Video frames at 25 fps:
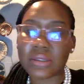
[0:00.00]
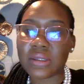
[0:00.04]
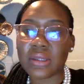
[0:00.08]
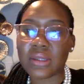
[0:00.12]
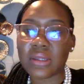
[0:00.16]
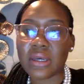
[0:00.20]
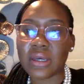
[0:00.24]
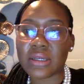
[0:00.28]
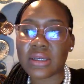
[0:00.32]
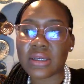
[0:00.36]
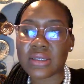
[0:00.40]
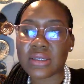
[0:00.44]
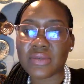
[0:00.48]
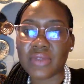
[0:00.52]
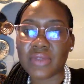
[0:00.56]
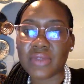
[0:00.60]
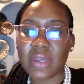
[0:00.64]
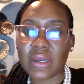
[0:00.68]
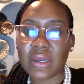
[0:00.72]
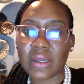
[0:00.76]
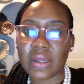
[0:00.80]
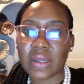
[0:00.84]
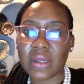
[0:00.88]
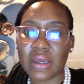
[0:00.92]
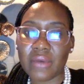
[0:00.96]
Thanks for
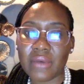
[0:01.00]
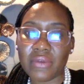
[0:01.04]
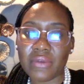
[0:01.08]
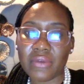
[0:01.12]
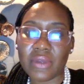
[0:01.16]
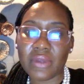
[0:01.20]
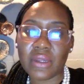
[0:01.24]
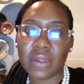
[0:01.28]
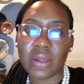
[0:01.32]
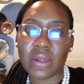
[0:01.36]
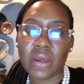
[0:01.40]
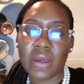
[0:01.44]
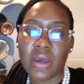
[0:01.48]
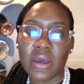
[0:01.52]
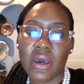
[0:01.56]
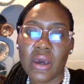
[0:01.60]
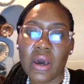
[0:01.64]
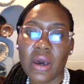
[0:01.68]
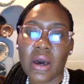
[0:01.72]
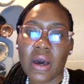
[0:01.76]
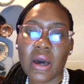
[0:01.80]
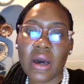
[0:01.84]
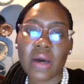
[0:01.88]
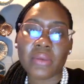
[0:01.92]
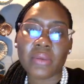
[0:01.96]
that, Kevin.
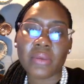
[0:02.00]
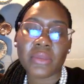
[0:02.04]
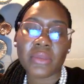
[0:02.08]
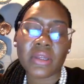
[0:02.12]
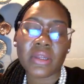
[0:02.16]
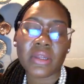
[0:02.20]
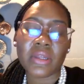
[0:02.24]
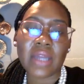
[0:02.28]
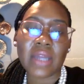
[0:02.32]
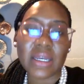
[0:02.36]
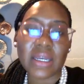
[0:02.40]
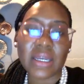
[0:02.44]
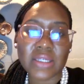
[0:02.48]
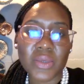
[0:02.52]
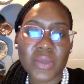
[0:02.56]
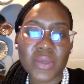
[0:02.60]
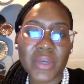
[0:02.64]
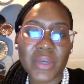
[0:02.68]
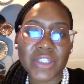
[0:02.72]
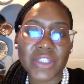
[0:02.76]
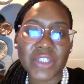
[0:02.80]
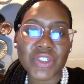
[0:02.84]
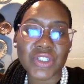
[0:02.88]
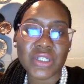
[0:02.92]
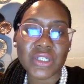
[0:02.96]
The next
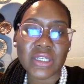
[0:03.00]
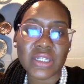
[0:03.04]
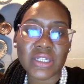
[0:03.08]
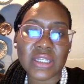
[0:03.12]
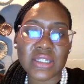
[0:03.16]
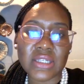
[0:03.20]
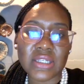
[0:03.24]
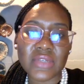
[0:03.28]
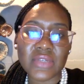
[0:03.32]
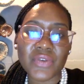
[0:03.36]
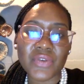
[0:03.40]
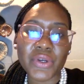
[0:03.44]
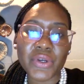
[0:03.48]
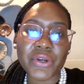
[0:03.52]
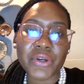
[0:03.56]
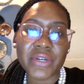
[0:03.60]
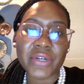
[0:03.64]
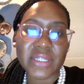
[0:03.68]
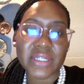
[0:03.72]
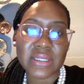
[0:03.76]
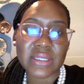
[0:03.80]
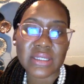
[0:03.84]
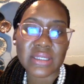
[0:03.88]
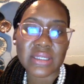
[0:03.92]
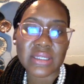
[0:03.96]
question is for
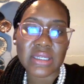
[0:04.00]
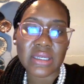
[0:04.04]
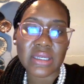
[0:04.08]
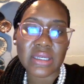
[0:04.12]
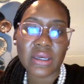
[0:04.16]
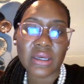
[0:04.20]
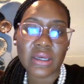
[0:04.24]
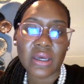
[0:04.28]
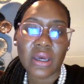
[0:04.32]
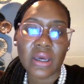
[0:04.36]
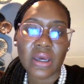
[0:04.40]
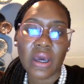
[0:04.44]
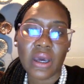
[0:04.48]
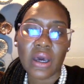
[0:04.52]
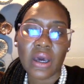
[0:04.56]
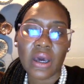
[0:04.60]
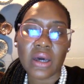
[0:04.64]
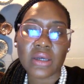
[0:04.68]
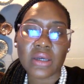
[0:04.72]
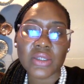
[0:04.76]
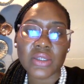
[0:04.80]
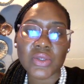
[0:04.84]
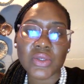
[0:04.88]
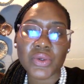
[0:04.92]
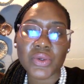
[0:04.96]
Christy.
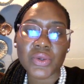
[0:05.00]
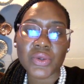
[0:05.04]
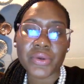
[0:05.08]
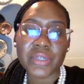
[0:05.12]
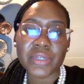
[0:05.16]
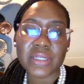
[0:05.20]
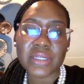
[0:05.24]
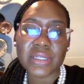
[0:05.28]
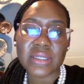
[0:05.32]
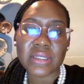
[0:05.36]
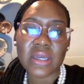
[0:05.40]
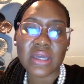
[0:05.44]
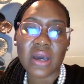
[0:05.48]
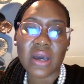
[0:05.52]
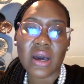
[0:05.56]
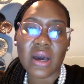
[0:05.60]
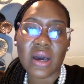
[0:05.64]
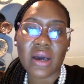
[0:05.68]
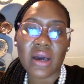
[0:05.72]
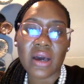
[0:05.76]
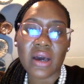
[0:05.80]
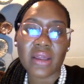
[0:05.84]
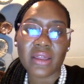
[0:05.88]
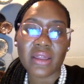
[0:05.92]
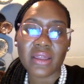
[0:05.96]
So Christy,
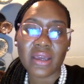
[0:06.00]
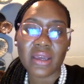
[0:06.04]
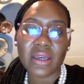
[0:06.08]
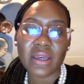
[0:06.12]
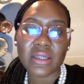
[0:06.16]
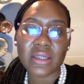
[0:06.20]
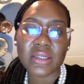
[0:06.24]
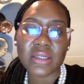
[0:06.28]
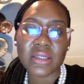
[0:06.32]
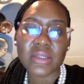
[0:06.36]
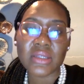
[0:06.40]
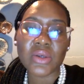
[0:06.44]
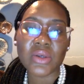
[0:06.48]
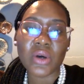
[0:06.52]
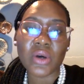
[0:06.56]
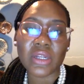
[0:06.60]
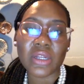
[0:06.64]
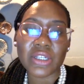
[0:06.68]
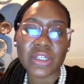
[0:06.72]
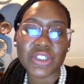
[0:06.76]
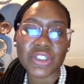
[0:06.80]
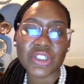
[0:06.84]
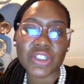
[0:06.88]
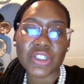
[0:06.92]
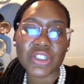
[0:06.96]
are there
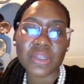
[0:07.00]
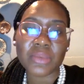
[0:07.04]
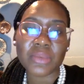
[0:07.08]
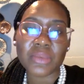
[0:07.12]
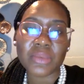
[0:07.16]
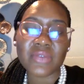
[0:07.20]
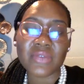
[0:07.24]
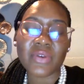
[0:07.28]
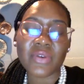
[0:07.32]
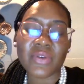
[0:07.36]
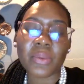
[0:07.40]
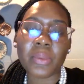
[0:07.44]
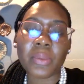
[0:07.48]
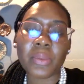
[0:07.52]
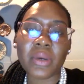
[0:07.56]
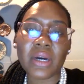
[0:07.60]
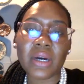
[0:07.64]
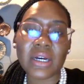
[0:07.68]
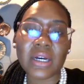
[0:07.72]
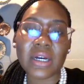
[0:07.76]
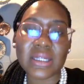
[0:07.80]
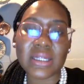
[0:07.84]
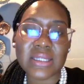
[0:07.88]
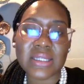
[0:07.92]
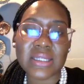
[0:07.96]
scholarships for
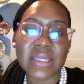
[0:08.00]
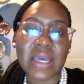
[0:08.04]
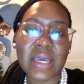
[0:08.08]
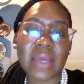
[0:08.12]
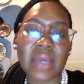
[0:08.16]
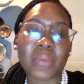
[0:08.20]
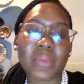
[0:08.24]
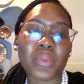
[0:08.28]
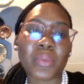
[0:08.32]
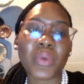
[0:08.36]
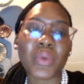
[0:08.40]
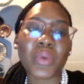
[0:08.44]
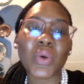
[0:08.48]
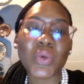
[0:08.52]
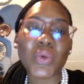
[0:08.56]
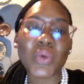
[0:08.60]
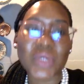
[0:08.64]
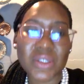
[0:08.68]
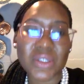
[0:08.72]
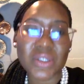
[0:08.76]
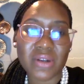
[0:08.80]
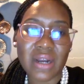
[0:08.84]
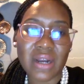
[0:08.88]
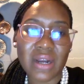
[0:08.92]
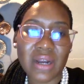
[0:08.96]
part-time
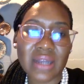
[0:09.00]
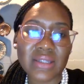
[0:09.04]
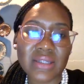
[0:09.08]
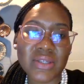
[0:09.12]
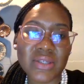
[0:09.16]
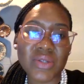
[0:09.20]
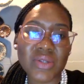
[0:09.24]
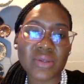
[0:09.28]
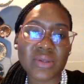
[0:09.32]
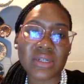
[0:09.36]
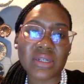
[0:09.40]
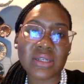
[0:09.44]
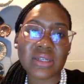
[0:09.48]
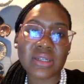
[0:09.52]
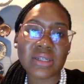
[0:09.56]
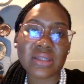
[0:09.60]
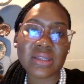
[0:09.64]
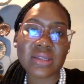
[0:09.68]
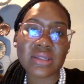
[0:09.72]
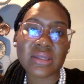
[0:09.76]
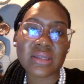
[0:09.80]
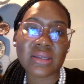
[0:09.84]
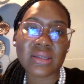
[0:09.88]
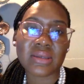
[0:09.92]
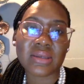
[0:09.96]
postgrad
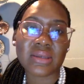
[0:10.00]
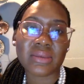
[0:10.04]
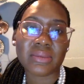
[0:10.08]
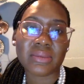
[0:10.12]
students?